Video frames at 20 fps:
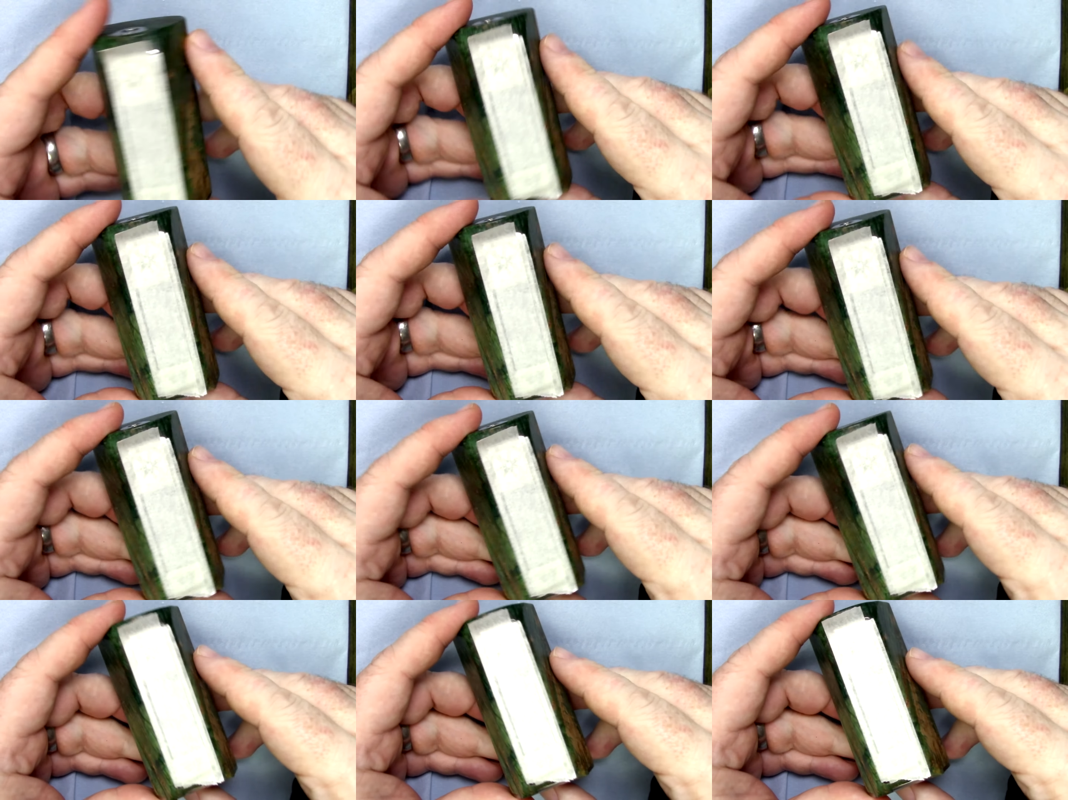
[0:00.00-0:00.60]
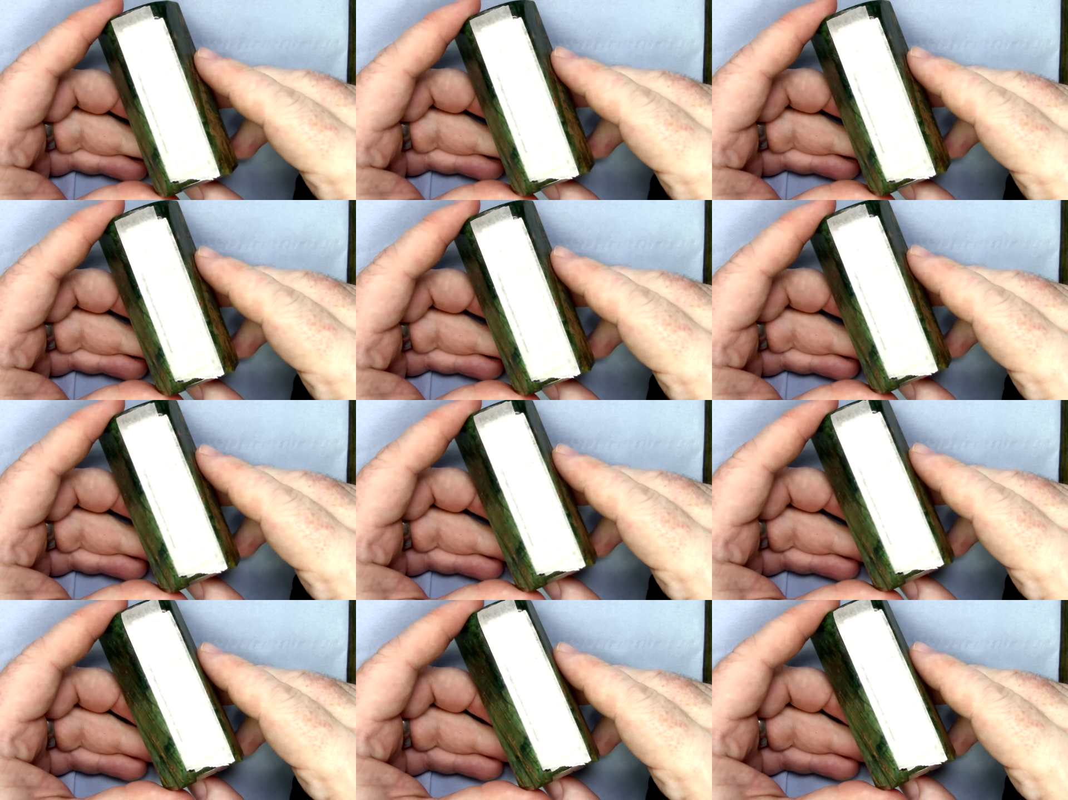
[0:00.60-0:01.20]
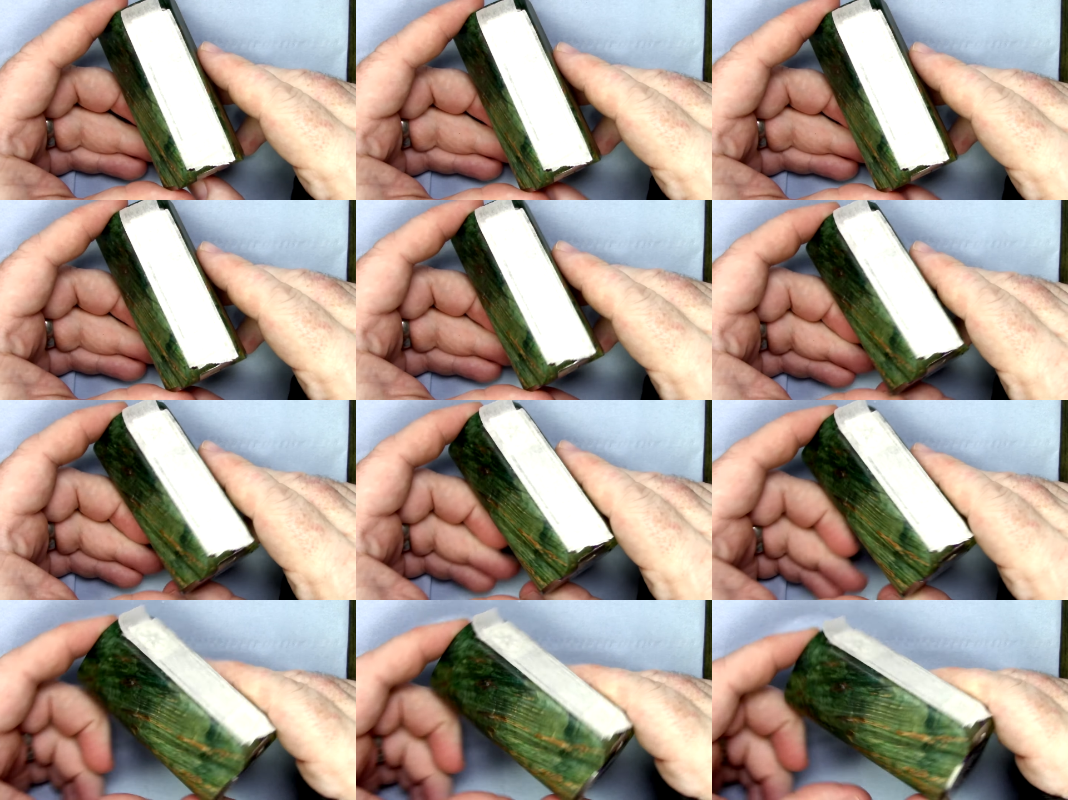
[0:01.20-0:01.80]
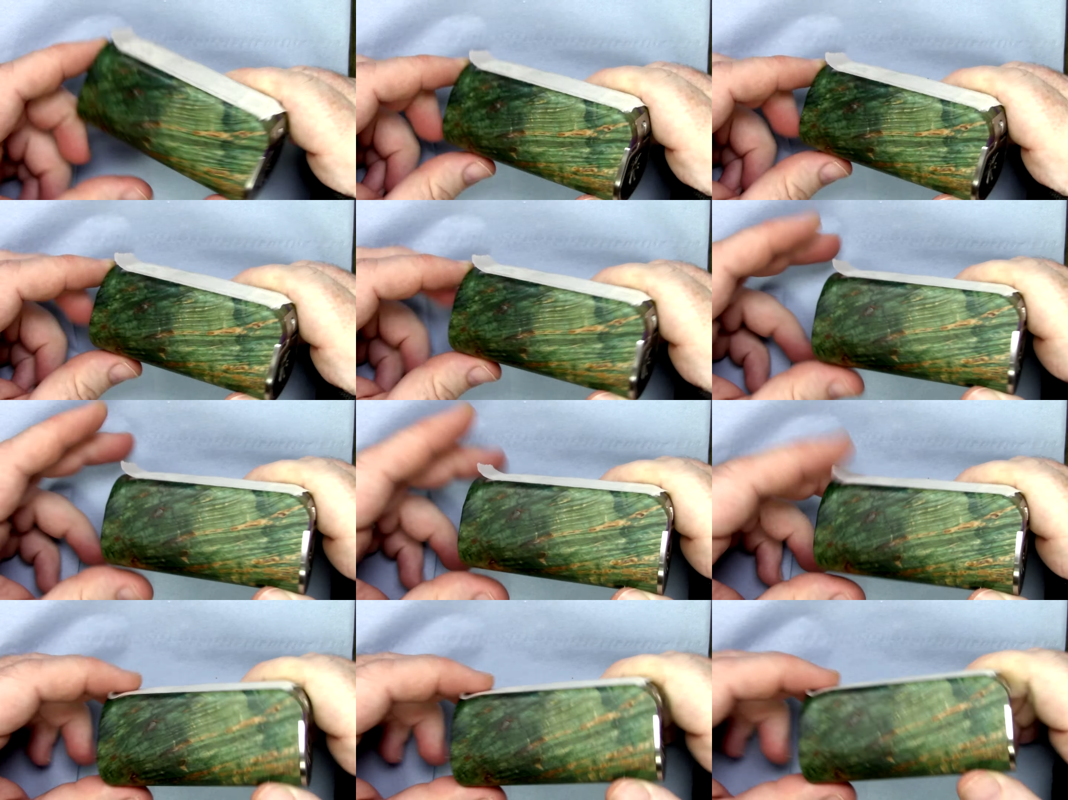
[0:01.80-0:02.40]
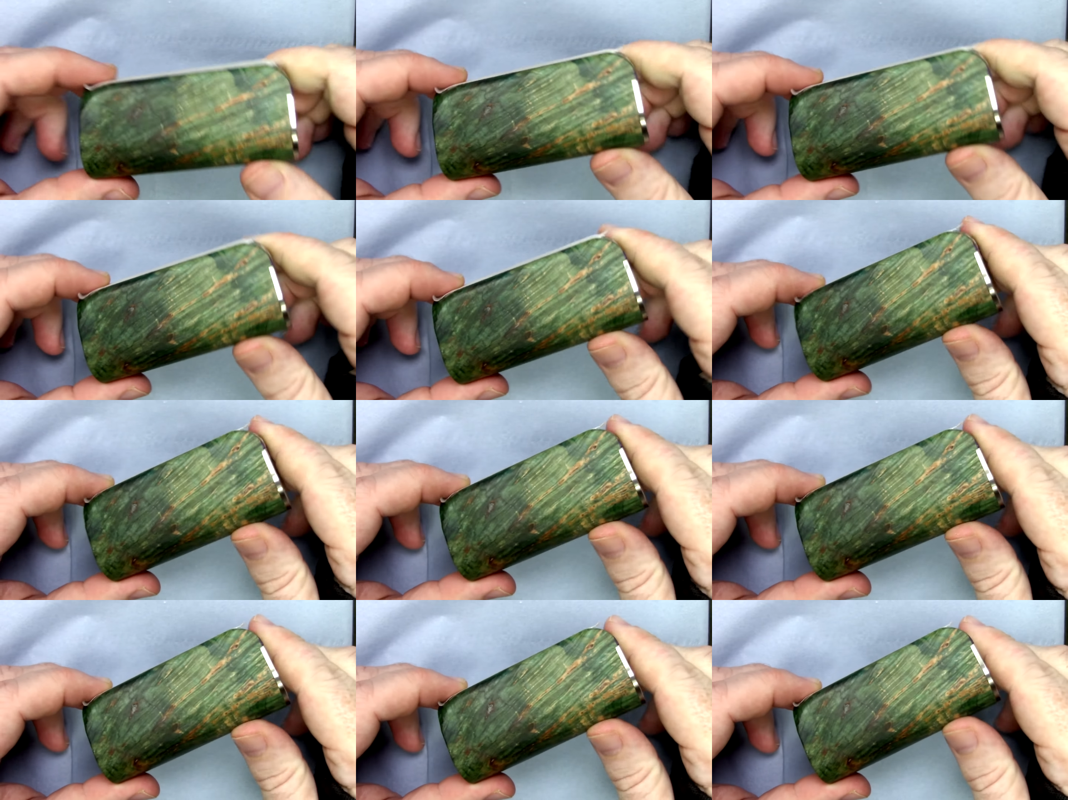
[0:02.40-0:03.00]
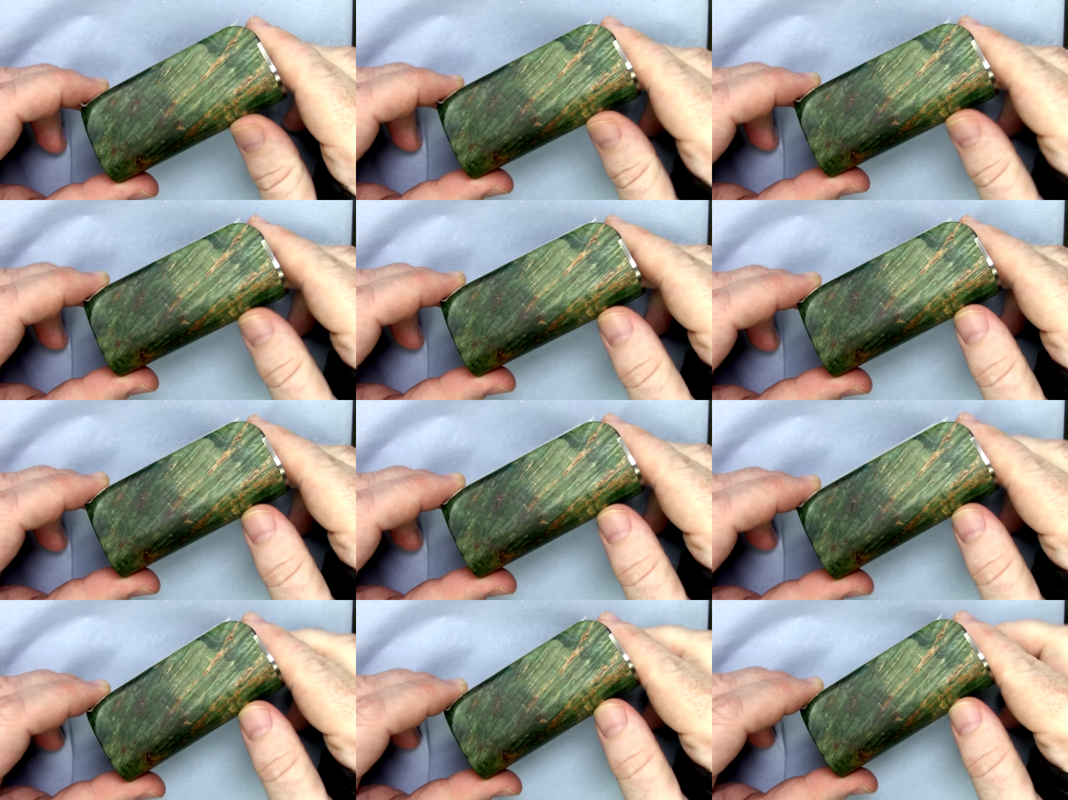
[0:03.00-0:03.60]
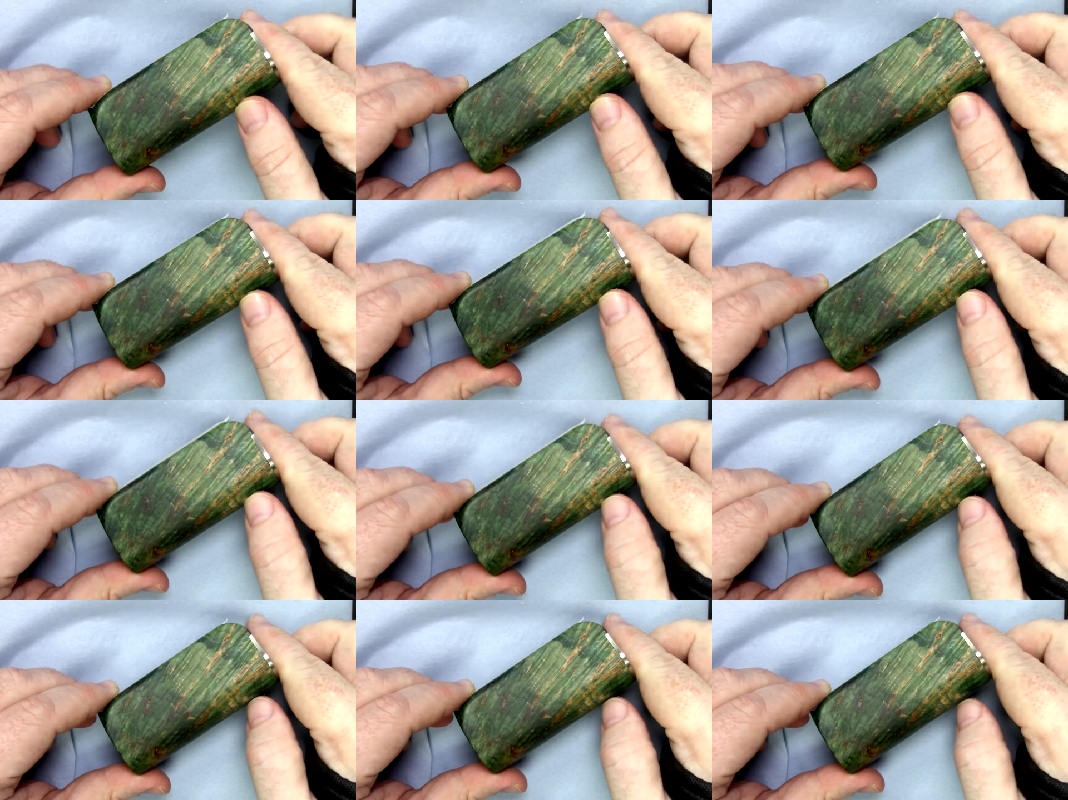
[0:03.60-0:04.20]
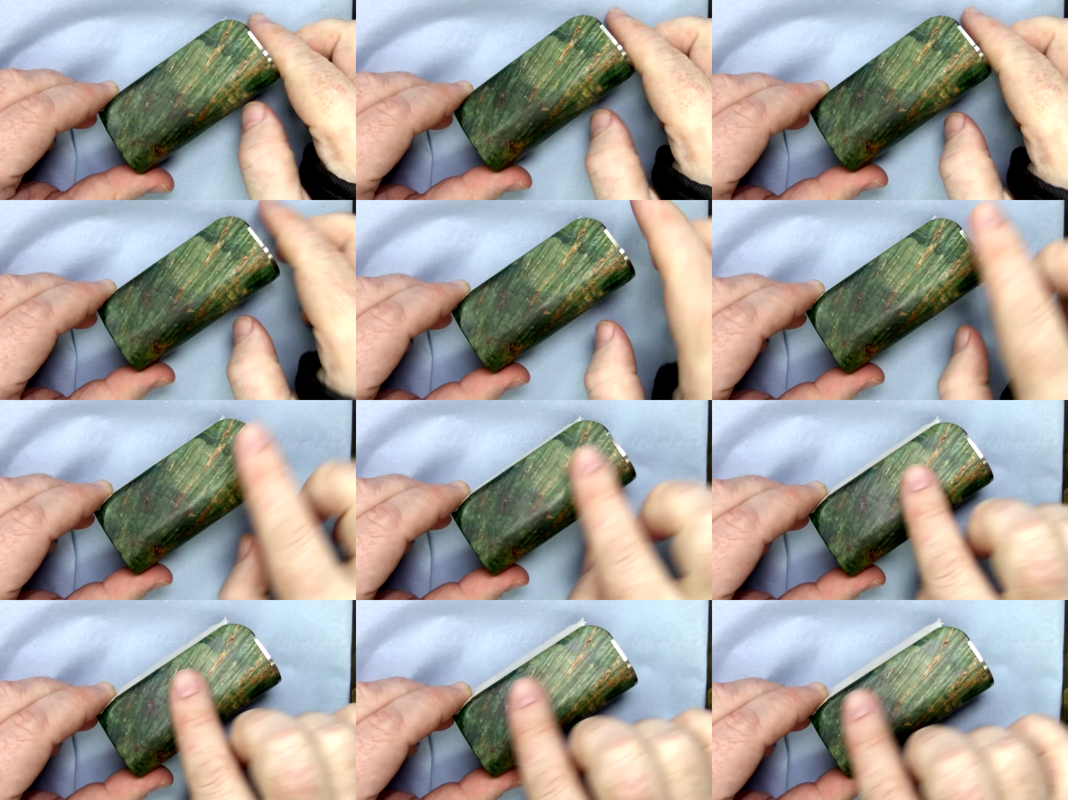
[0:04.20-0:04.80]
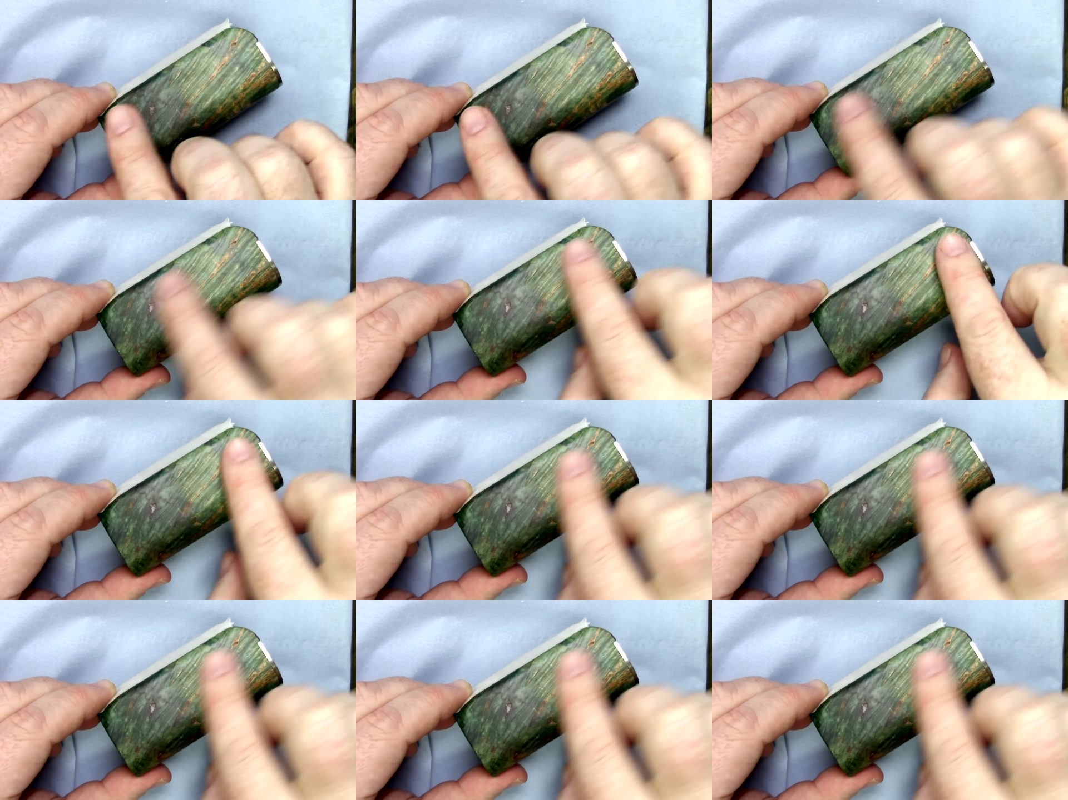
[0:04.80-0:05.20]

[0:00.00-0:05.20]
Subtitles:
(no speaker visible)